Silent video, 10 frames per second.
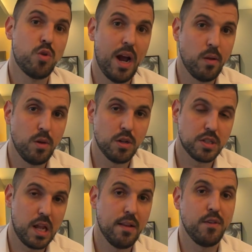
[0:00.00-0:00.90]
Try it with
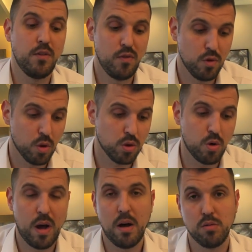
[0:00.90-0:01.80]
yourself. If you don't
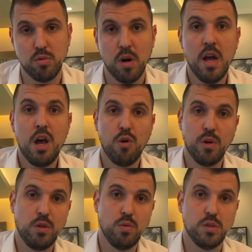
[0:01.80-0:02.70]
know how to
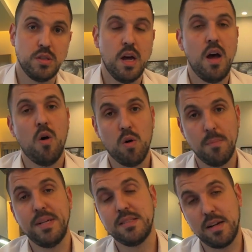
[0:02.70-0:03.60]
reduce or
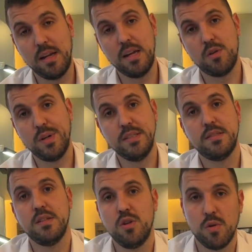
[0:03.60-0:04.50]
basically
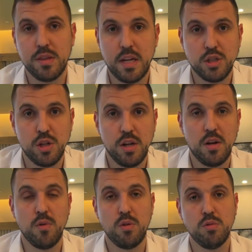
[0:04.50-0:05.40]
increase your retention
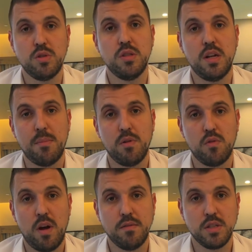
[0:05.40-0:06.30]
and reduce the number of
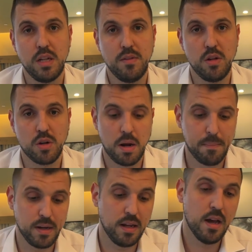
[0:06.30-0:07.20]
drivers leaving your
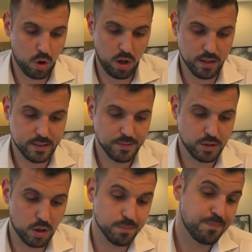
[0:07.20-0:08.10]
company, call us. So